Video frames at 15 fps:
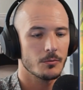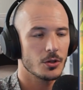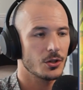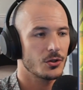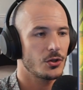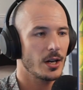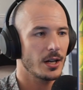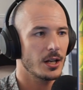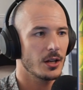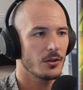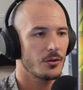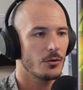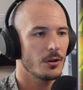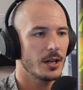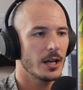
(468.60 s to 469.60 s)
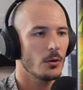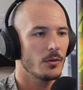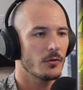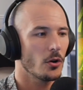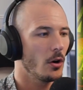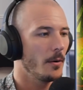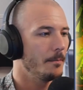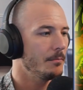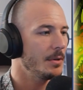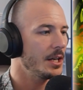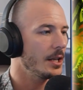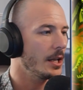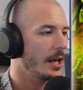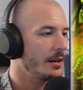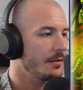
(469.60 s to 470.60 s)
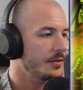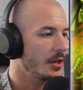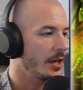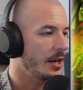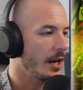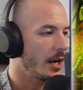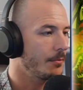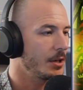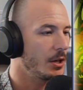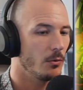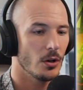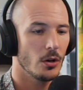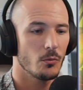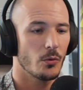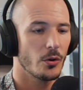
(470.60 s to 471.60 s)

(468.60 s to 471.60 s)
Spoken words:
Just checking through it now, we've got a minute left, and how many are we on?